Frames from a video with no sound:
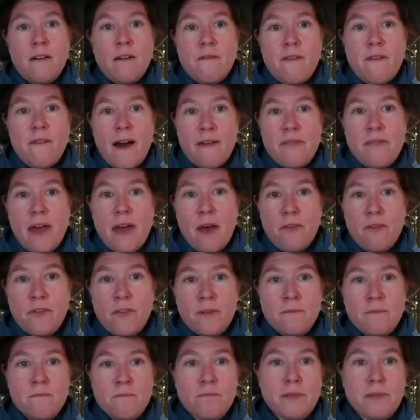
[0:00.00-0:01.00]

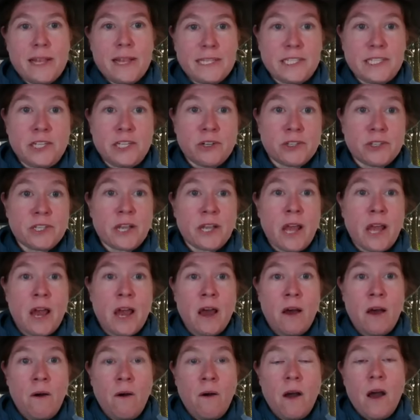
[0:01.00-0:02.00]
5,000 plus years
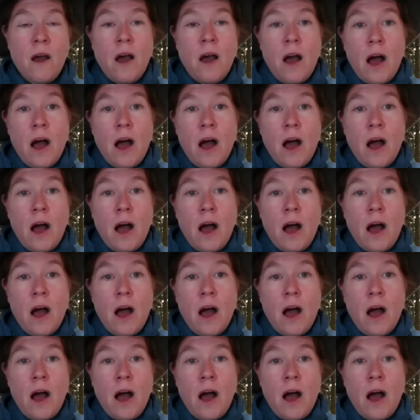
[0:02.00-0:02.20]
ago.